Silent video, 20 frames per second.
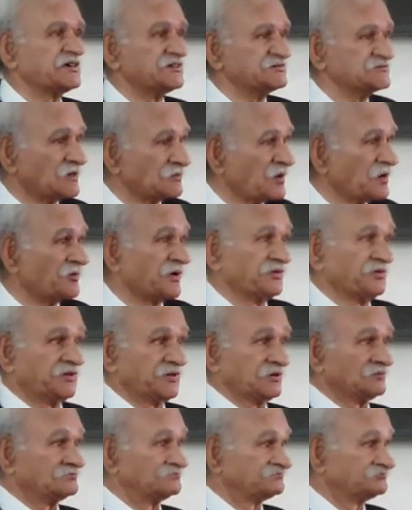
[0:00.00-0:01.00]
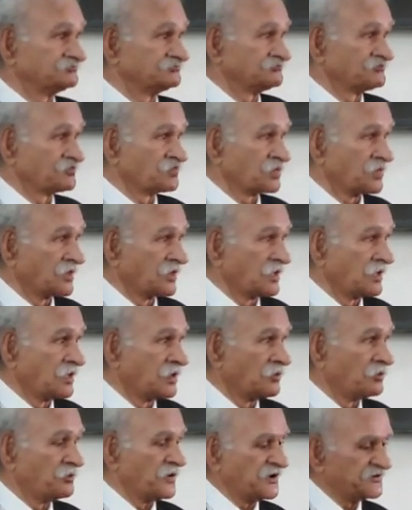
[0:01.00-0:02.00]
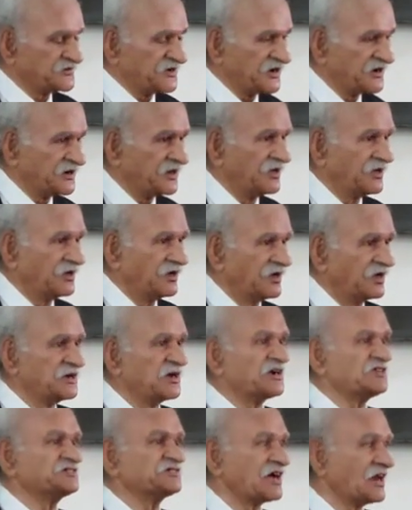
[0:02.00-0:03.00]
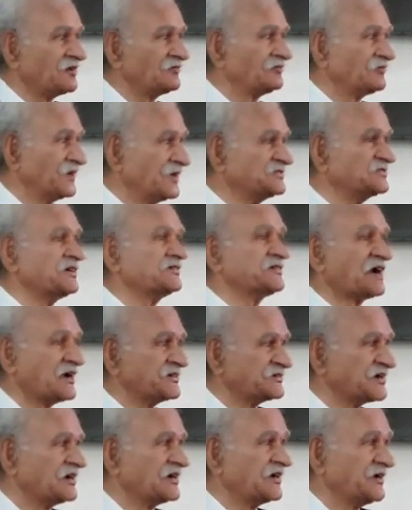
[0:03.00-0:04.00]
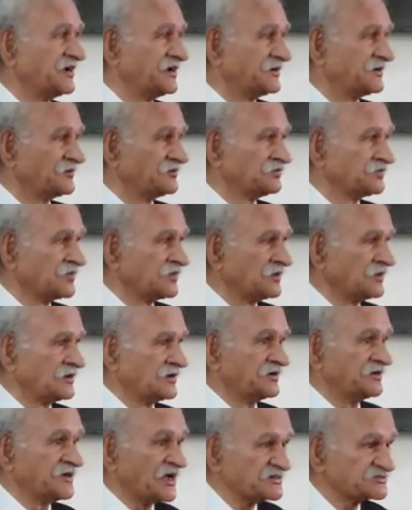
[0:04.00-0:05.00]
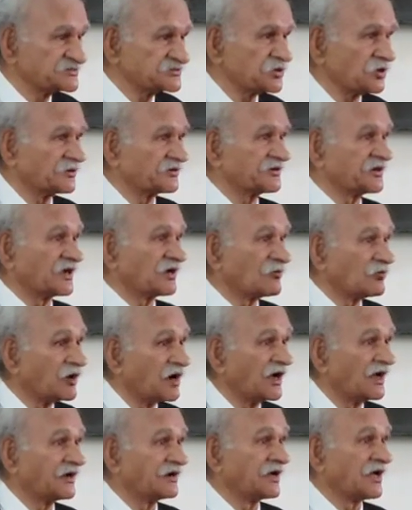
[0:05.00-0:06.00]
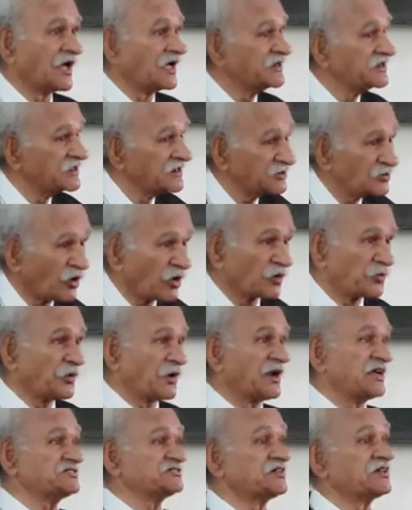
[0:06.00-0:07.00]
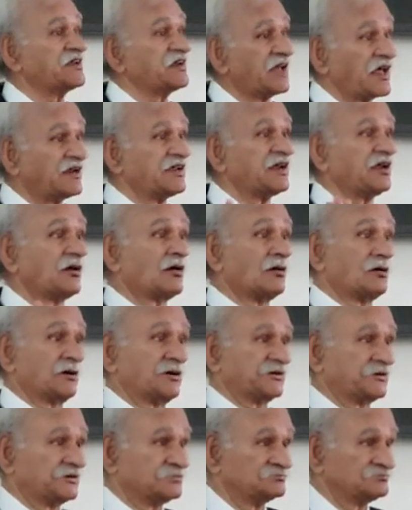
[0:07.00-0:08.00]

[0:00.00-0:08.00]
in Jamabandi. PTD in itself is a title deed, does not require any incorporation in any record,